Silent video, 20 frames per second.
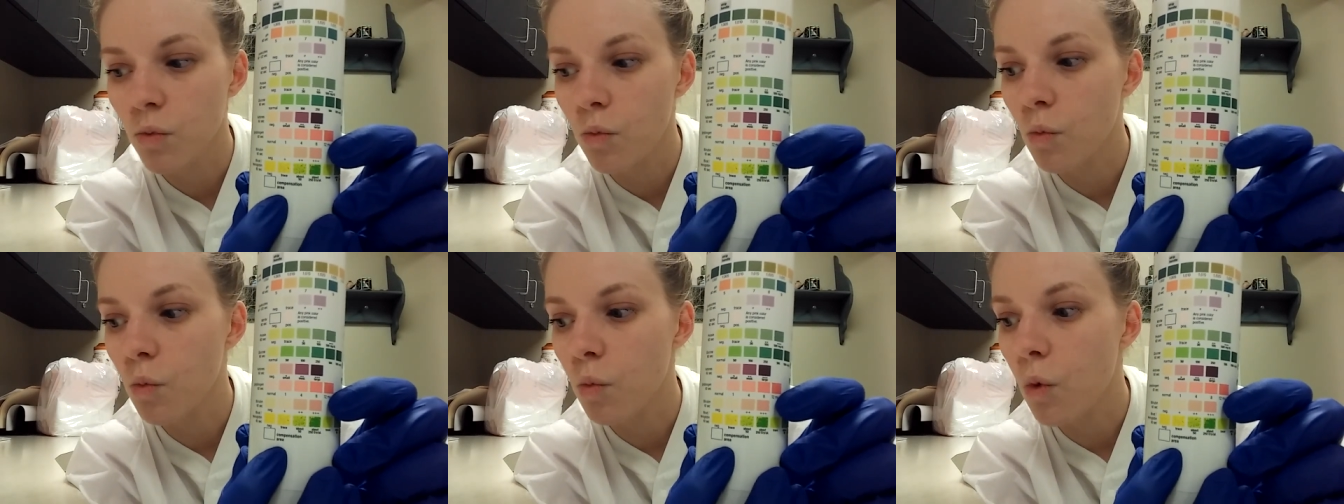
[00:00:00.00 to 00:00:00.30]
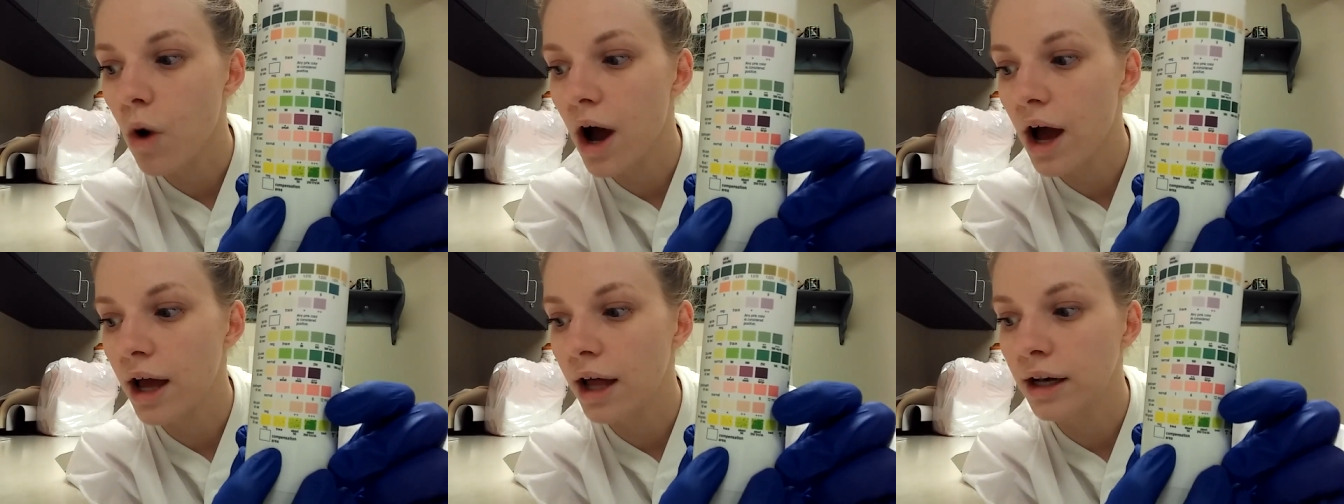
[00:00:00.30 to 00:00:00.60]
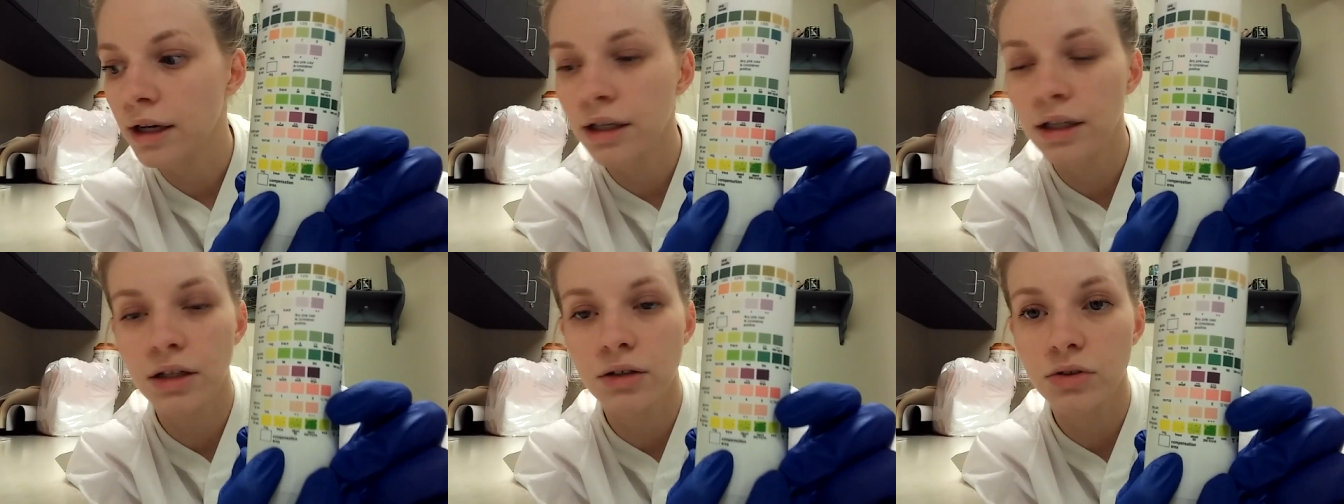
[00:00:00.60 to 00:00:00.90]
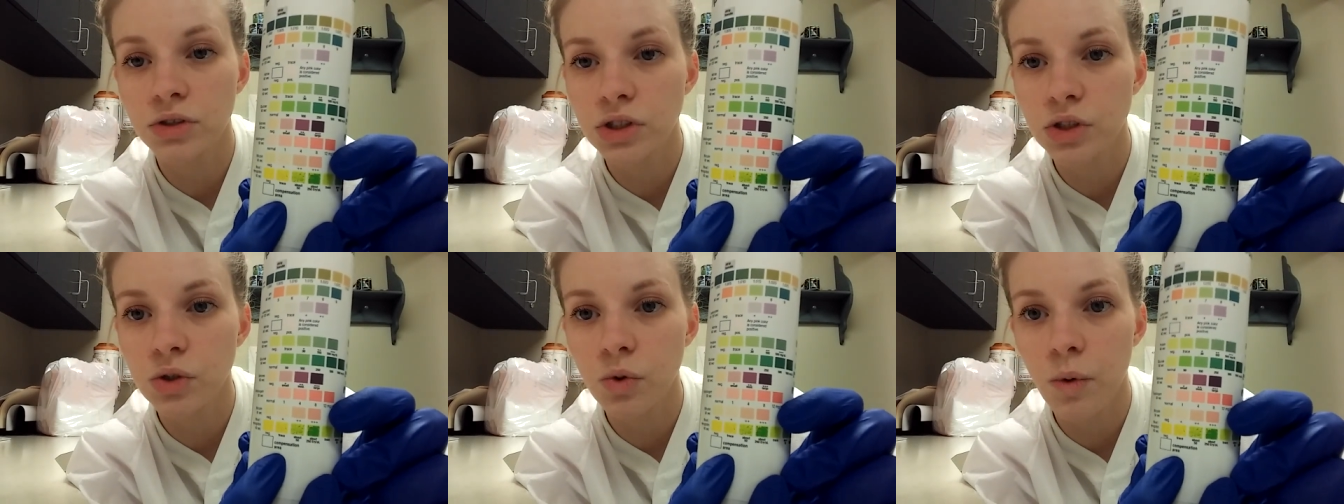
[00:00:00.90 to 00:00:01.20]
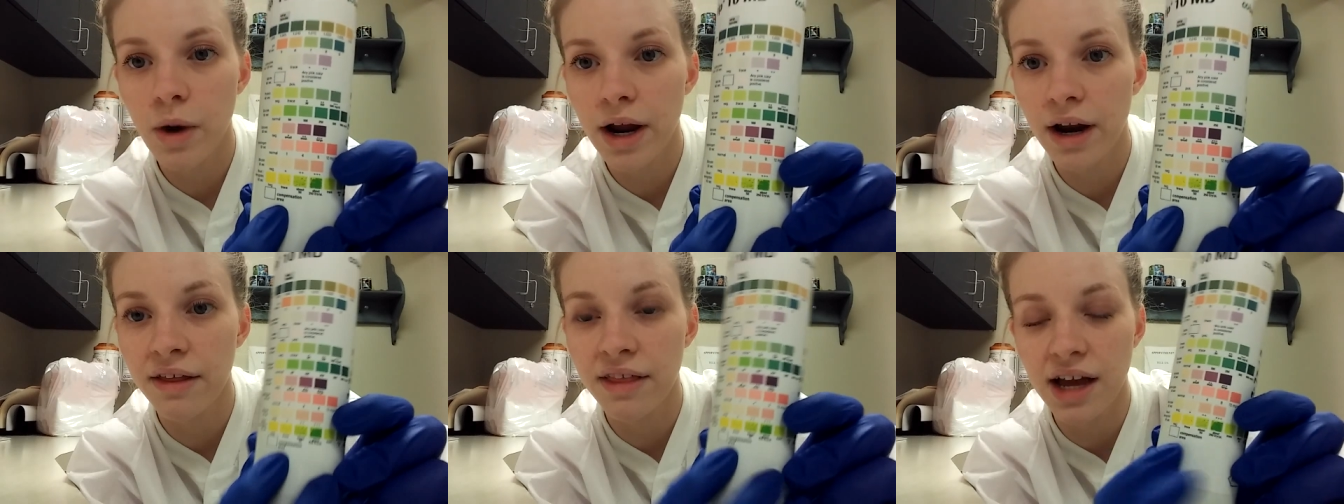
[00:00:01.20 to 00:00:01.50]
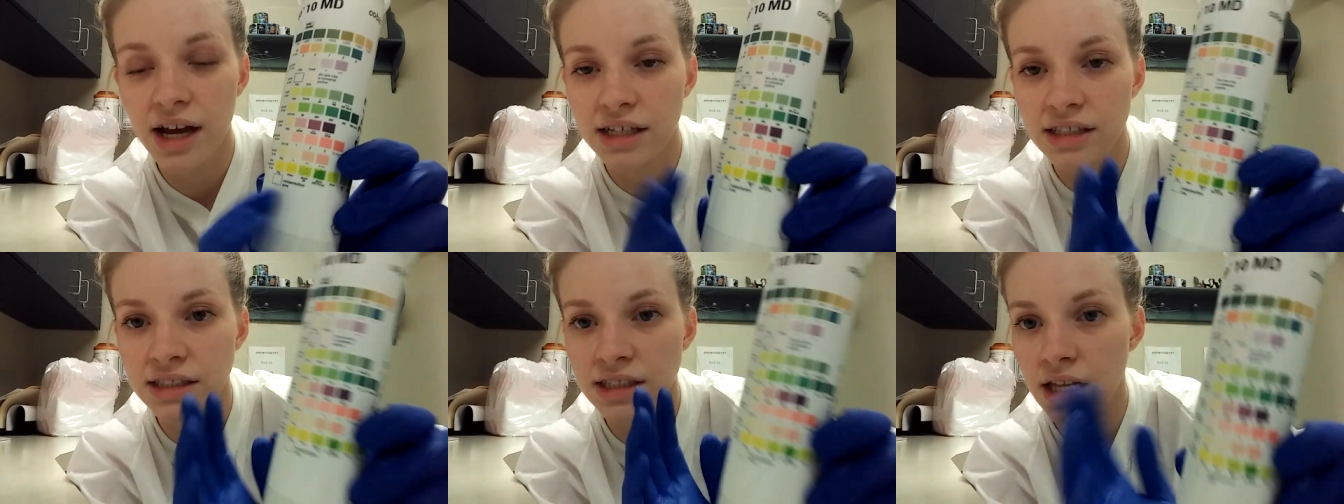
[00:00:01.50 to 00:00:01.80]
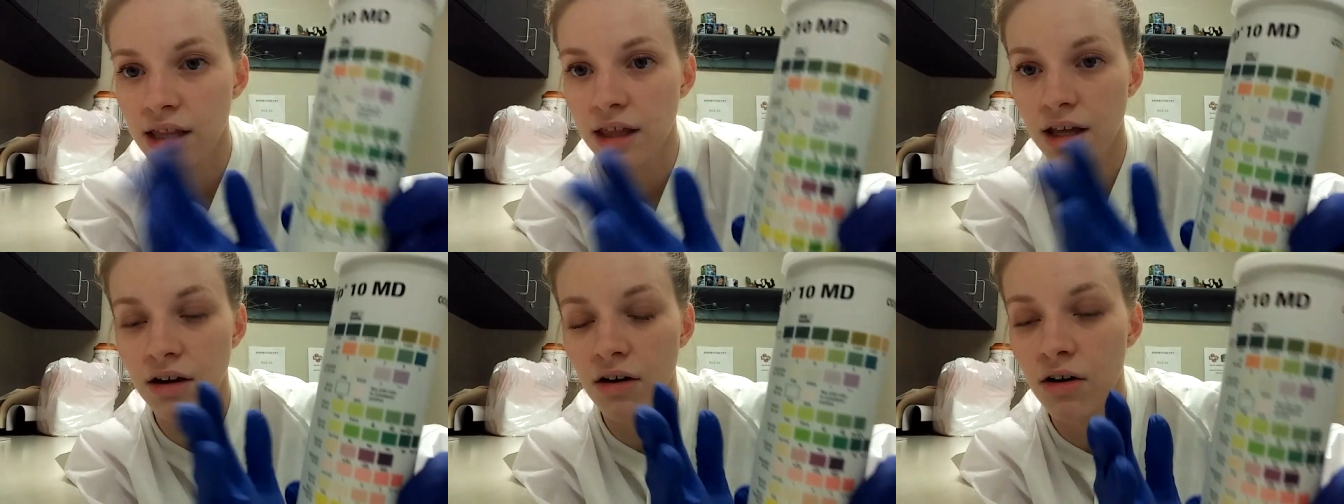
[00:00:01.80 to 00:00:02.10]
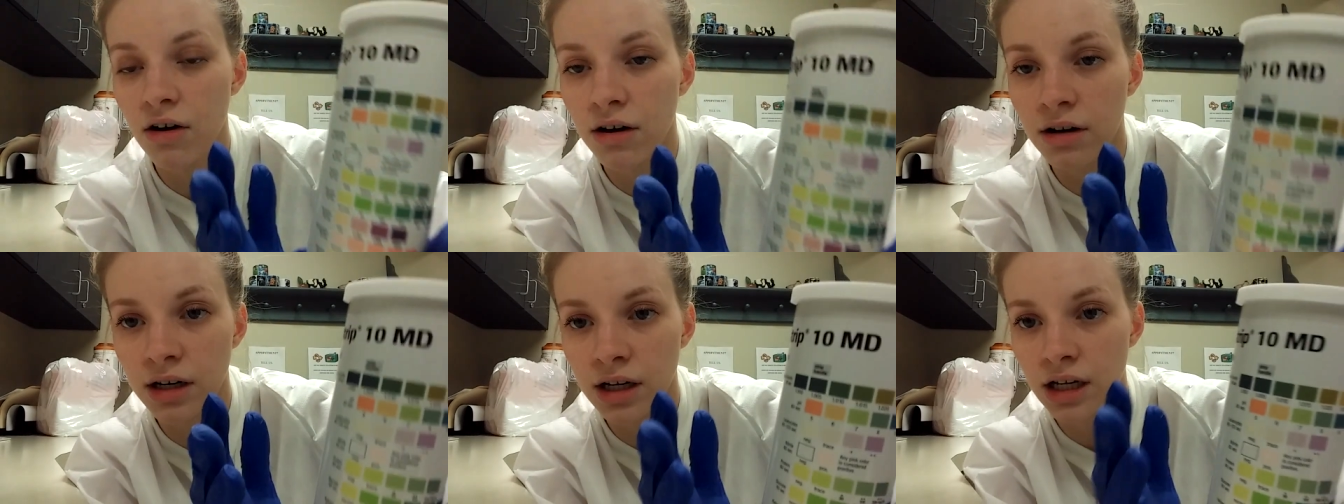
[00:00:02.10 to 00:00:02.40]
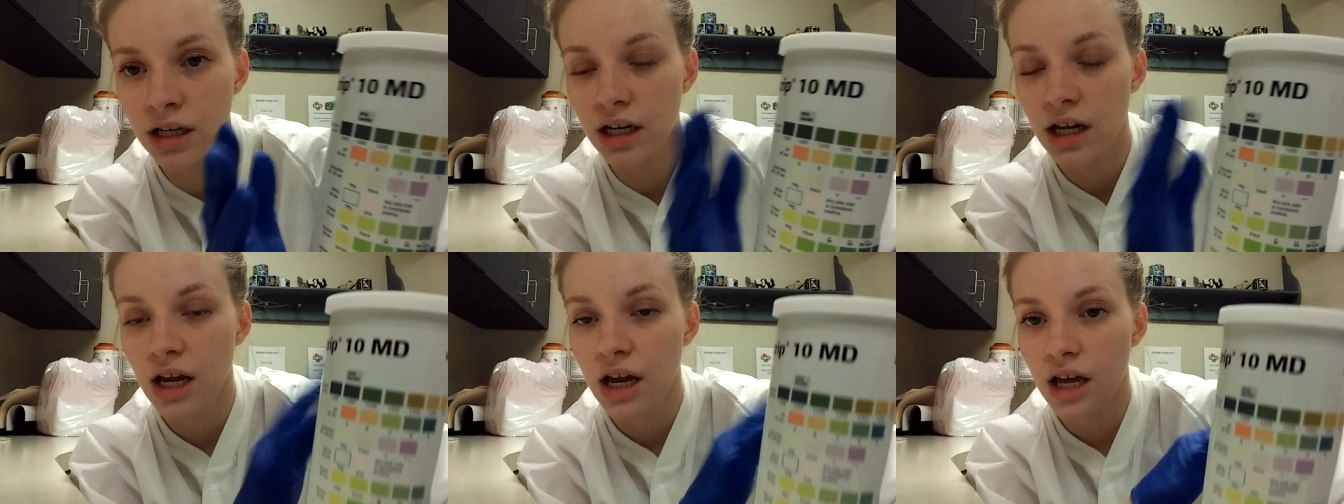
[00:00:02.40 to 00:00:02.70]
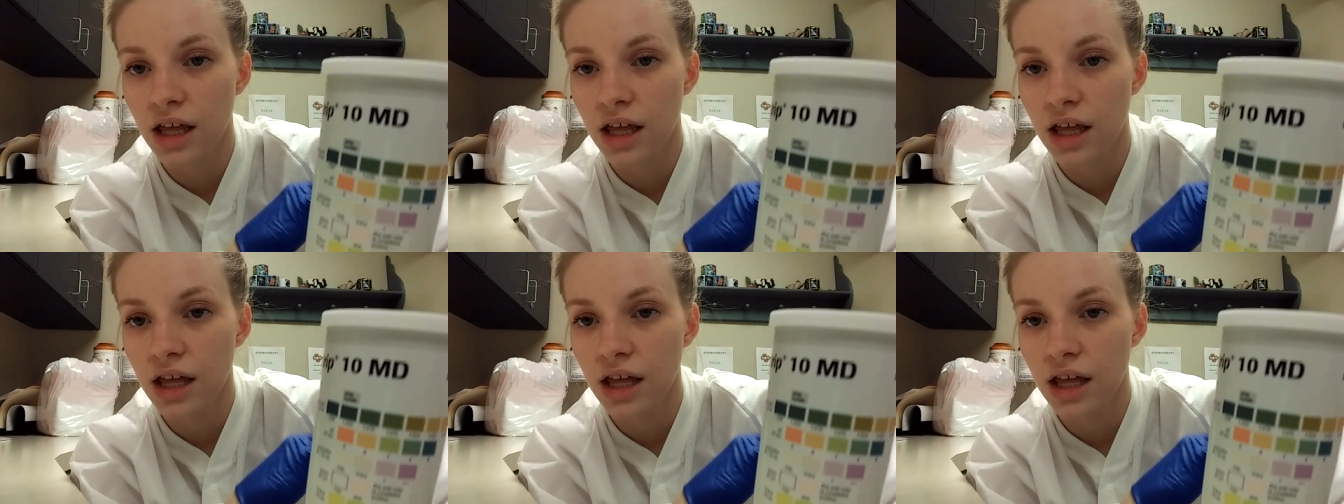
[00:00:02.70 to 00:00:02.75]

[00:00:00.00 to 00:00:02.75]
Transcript: one little square that has nothing on it